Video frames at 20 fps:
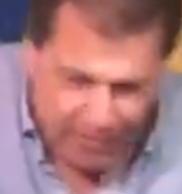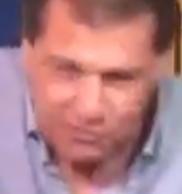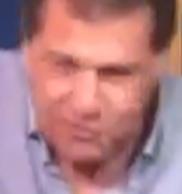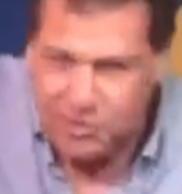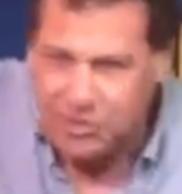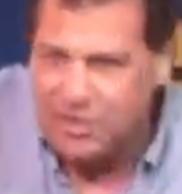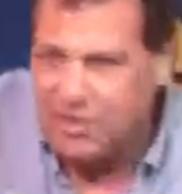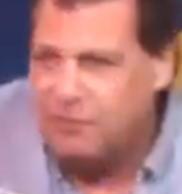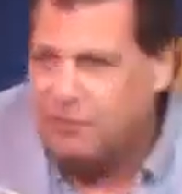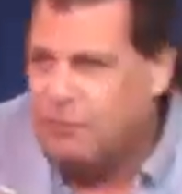
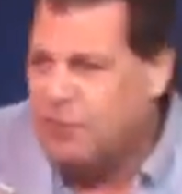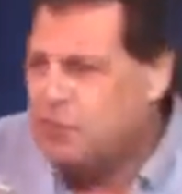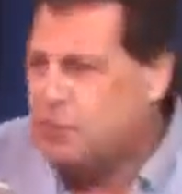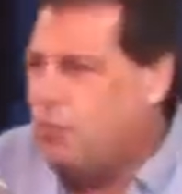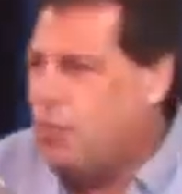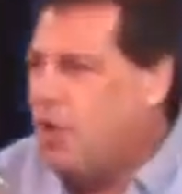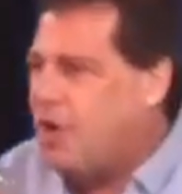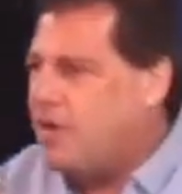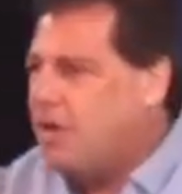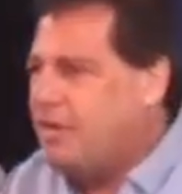Don't you love Rich
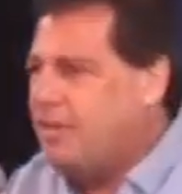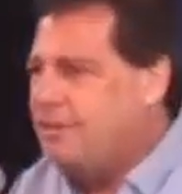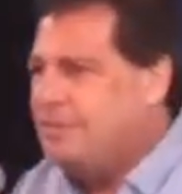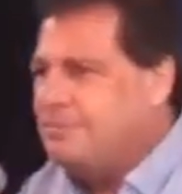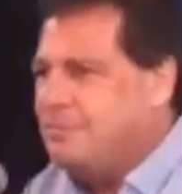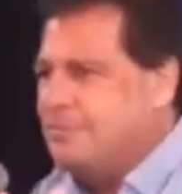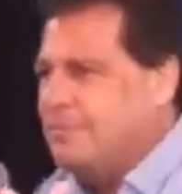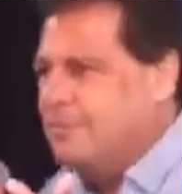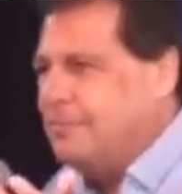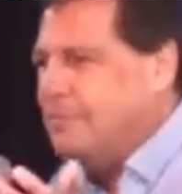
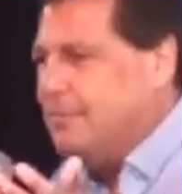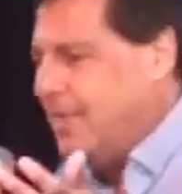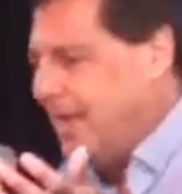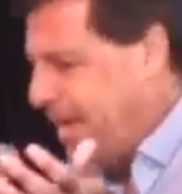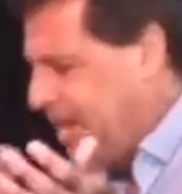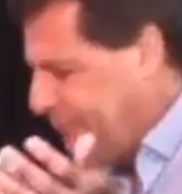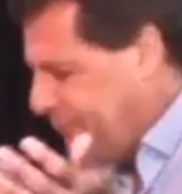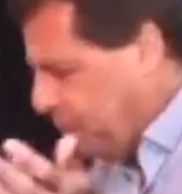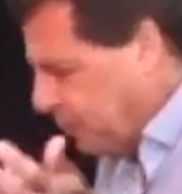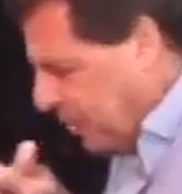Walker? Yeah.
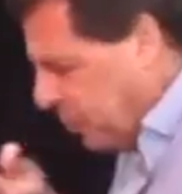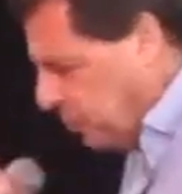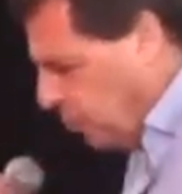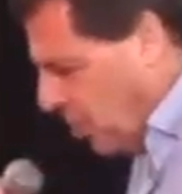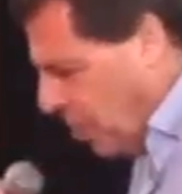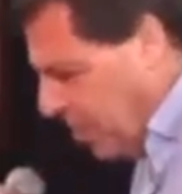Hand for Rich